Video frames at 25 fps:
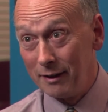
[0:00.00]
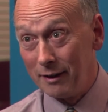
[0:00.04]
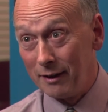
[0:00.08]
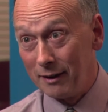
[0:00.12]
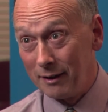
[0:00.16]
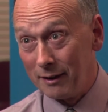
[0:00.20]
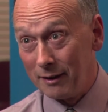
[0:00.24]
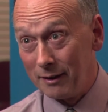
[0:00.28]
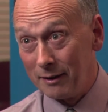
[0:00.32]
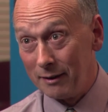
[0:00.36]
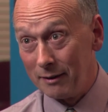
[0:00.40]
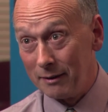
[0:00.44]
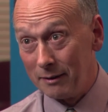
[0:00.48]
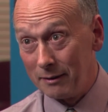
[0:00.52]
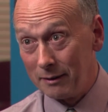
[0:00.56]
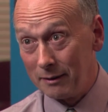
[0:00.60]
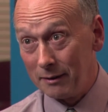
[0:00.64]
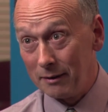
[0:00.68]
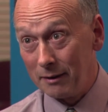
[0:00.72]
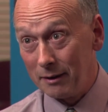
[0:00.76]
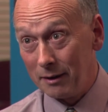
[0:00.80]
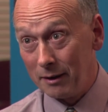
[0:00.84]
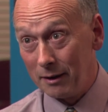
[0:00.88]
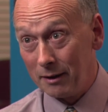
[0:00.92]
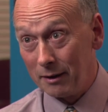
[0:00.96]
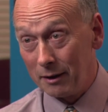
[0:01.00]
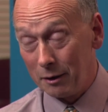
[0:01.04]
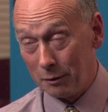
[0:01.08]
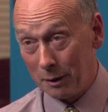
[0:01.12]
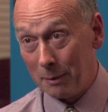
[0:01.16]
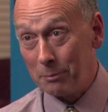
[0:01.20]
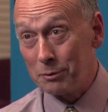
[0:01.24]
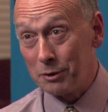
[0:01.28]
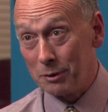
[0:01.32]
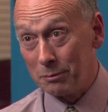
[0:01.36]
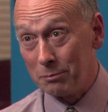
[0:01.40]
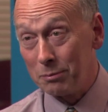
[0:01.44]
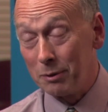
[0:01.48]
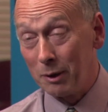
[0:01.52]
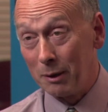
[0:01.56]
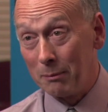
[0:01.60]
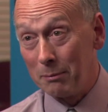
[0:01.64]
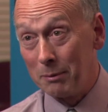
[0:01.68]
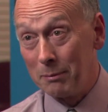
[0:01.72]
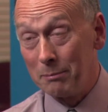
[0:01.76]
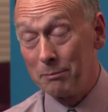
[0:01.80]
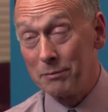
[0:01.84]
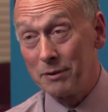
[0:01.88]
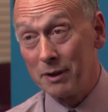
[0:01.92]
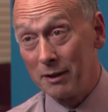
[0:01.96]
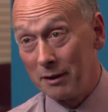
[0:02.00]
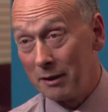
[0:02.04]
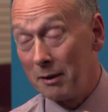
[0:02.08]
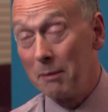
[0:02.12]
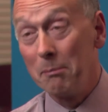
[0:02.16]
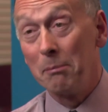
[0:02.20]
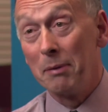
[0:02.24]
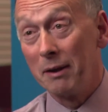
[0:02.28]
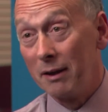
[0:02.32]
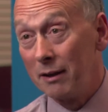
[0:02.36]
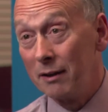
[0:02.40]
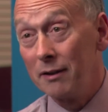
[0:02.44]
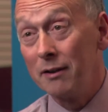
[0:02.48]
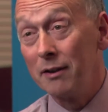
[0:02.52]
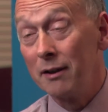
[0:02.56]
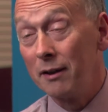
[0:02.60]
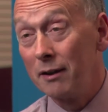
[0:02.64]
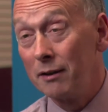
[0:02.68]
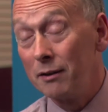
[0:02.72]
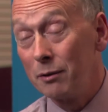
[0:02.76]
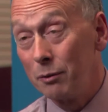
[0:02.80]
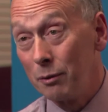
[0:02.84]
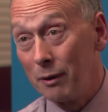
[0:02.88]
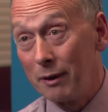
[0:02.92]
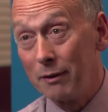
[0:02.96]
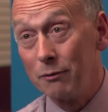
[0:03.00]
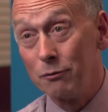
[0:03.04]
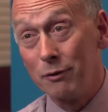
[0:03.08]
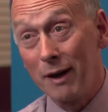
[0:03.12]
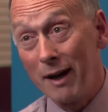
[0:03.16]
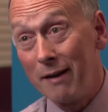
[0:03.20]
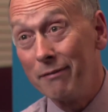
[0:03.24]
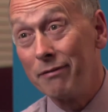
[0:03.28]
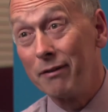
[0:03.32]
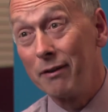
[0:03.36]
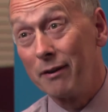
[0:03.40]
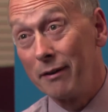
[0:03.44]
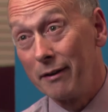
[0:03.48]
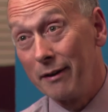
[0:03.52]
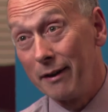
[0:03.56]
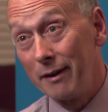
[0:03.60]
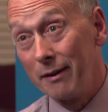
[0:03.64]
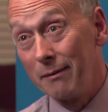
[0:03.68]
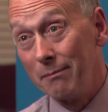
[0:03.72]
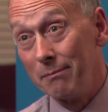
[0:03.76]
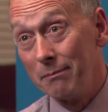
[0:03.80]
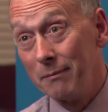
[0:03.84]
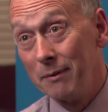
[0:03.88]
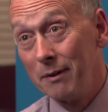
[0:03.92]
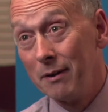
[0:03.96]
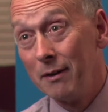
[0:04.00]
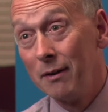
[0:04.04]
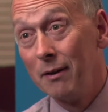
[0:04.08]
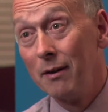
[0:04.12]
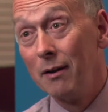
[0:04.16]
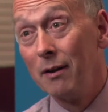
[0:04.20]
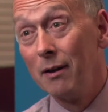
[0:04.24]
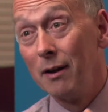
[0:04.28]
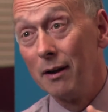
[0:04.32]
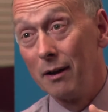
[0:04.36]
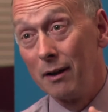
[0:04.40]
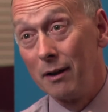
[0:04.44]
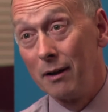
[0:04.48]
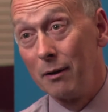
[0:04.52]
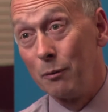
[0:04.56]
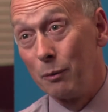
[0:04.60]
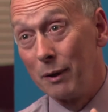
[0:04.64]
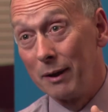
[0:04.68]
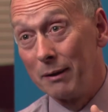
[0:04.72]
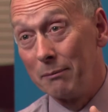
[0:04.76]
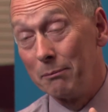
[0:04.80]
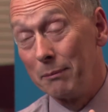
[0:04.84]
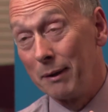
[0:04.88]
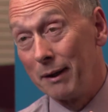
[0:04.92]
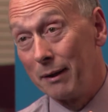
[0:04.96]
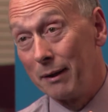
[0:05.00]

corruption problems and the ability to unravel them one